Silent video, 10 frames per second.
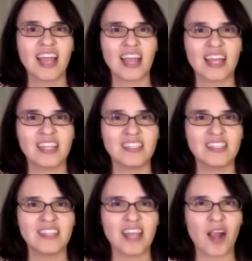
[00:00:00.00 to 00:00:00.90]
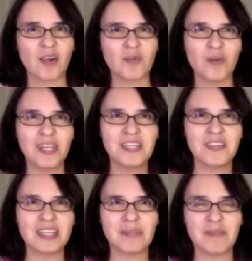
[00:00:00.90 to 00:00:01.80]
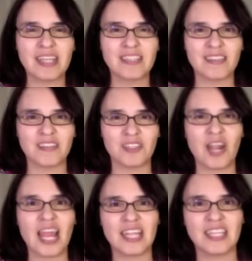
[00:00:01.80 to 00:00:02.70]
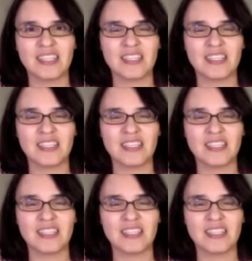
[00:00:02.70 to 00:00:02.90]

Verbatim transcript: And our wondering makes us try